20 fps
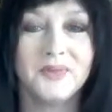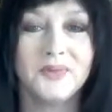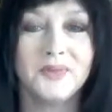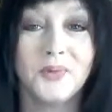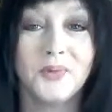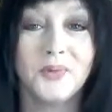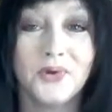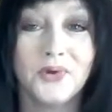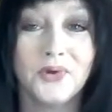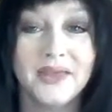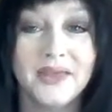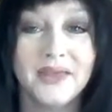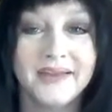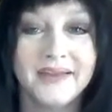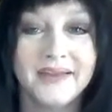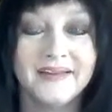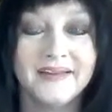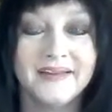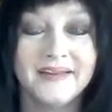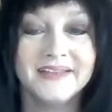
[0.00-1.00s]

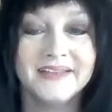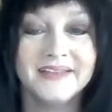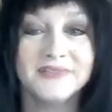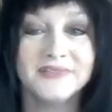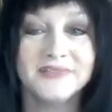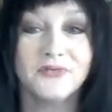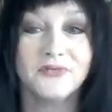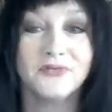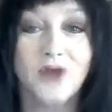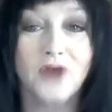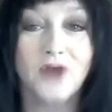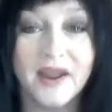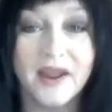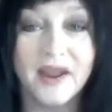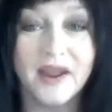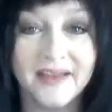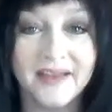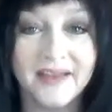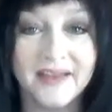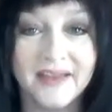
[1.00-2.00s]
morning. It's
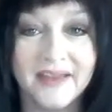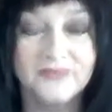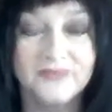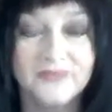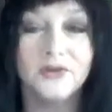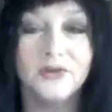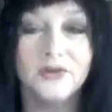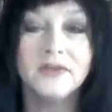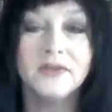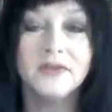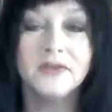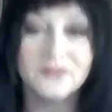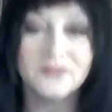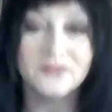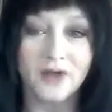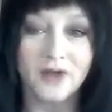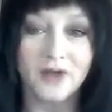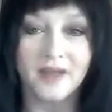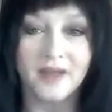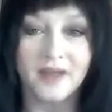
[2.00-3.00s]
Friday, Freedom
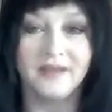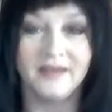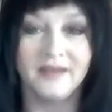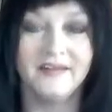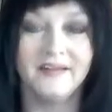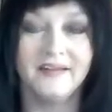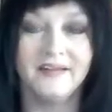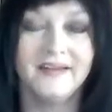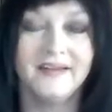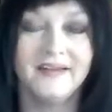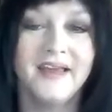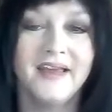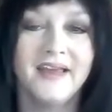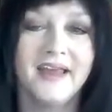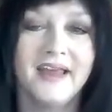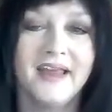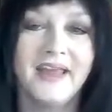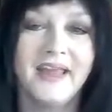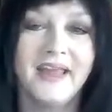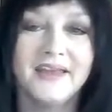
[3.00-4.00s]
Friday,
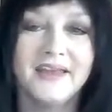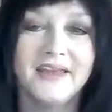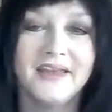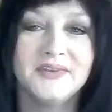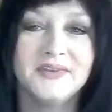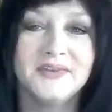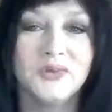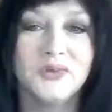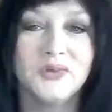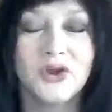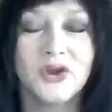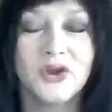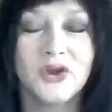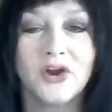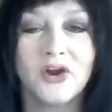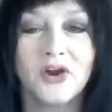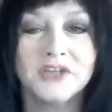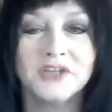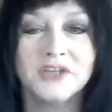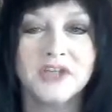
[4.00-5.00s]
and we are
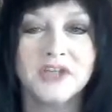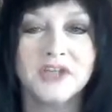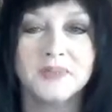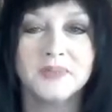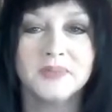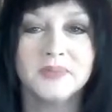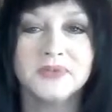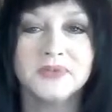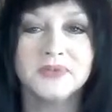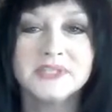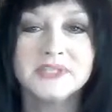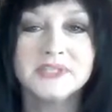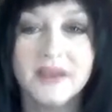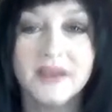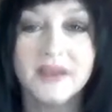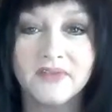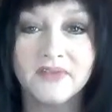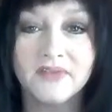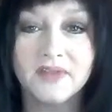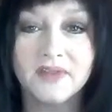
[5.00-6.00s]
on chapter
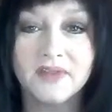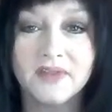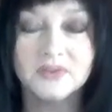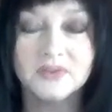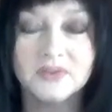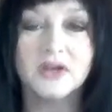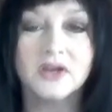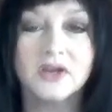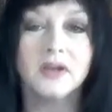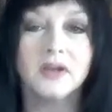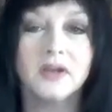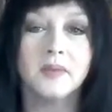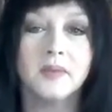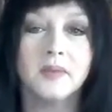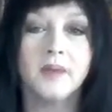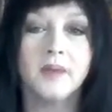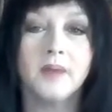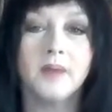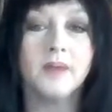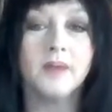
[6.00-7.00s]
7. We're talking
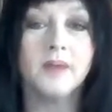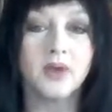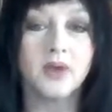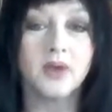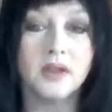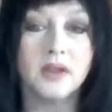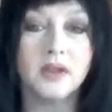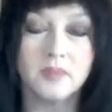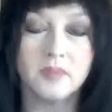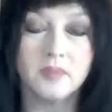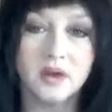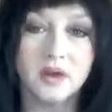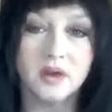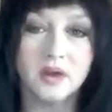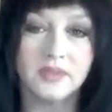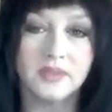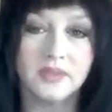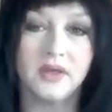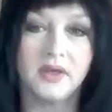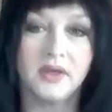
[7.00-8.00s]
about Mary and
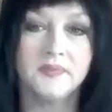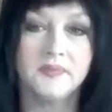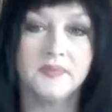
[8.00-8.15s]
Martha.